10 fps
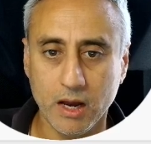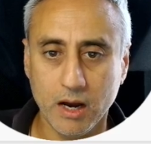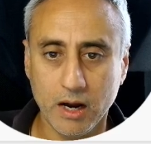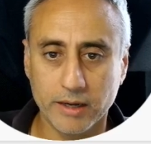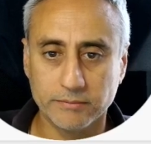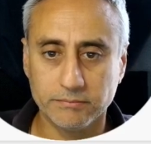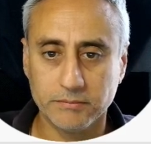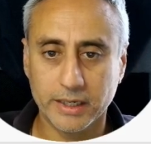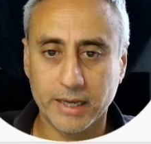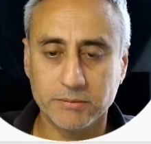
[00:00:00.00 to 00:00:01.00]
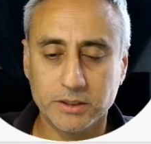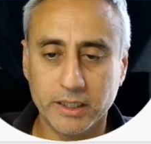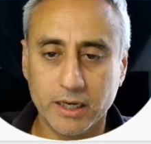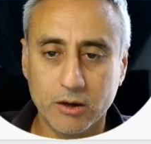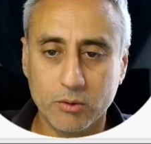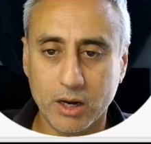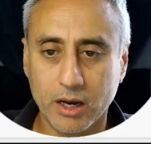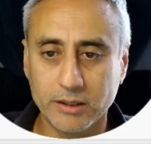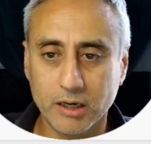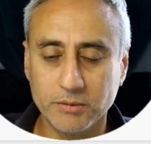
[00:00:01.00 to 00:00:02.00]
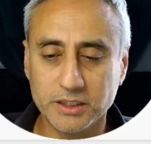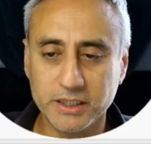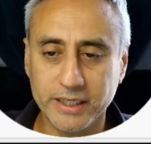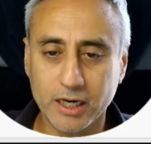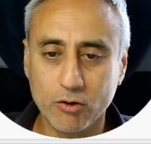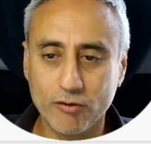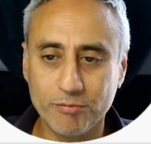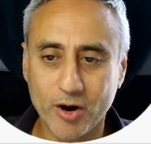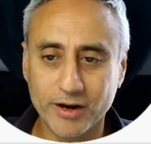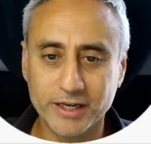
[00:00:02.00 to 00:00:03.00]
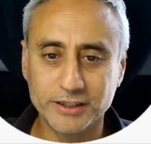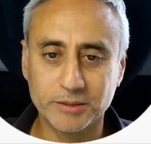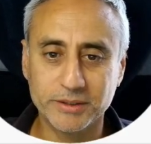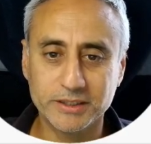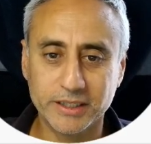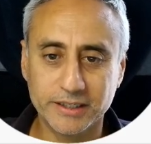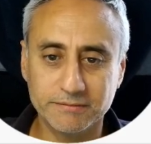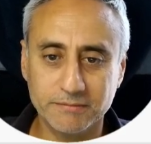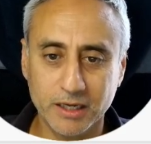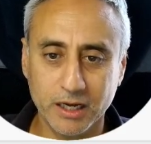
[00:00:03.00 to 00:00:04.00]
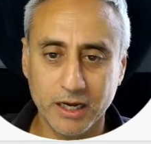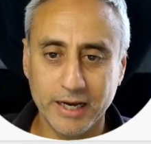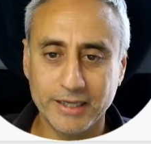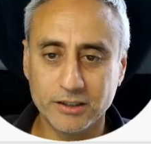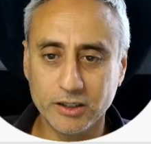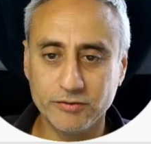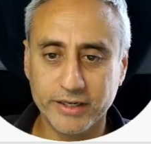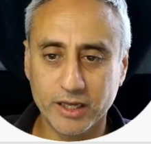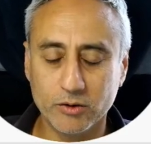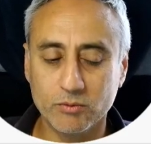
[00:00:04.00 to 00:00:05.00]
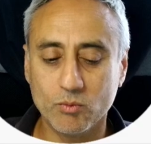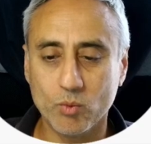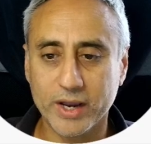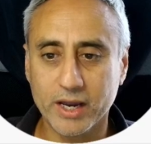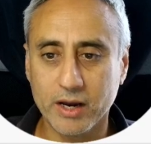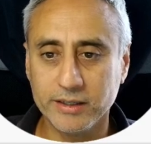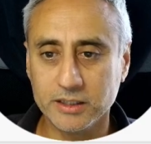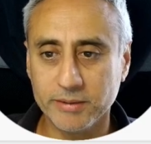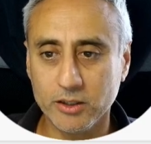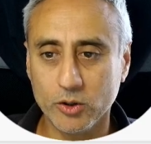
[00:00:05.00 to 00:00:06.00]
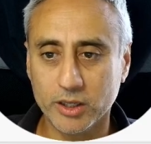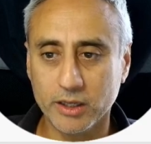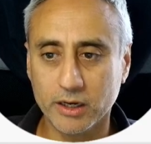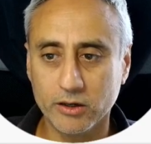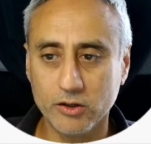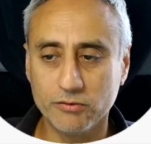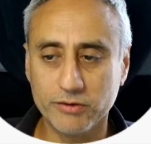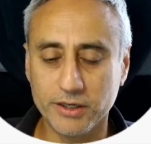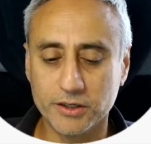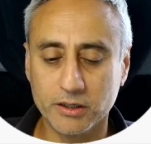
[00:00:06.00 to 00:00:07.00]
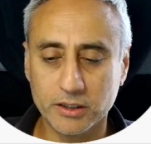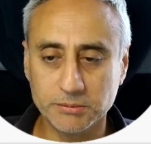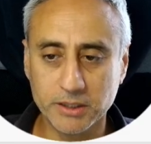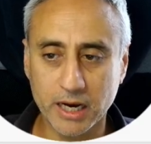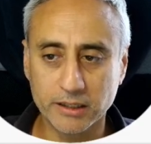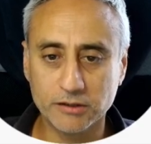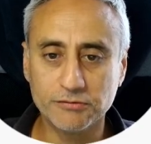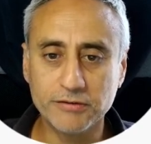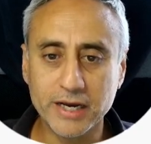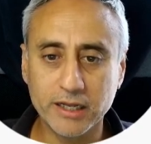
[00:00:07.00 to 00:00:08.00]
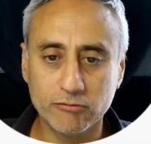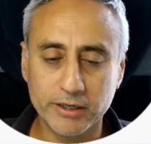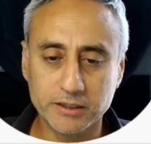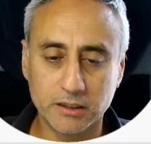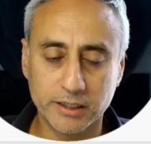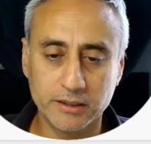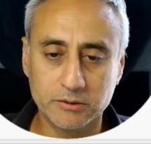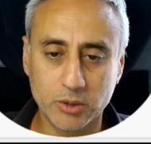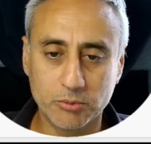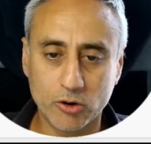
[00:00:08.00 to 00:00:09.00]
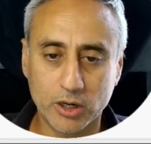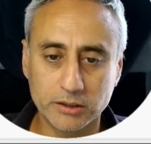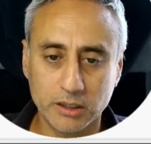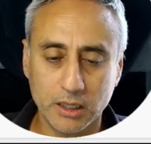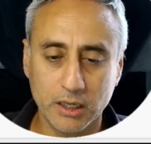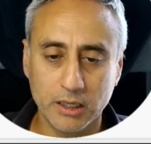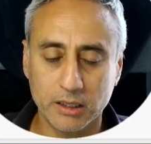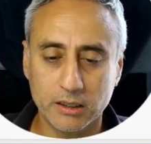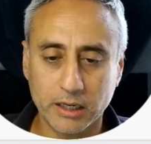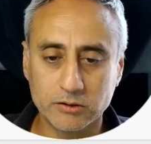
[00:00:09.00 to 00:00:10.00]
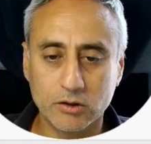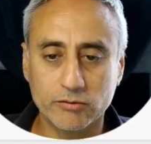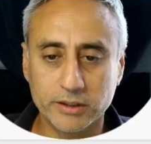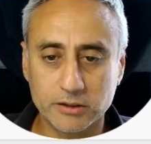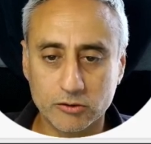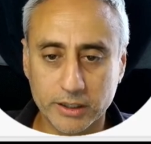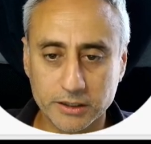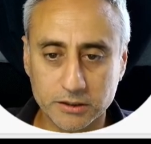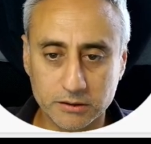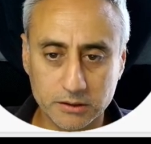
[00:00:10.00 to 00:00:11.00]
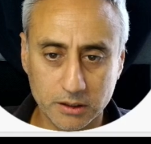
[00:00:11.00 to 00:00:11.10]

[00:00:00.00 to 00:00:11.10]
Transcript: Hi, my name is Dio and I'm the CEO of Bionic-GPT. In today's video, we're going to be looking at a new feature that's been added fairly recently to our product, that of integrations.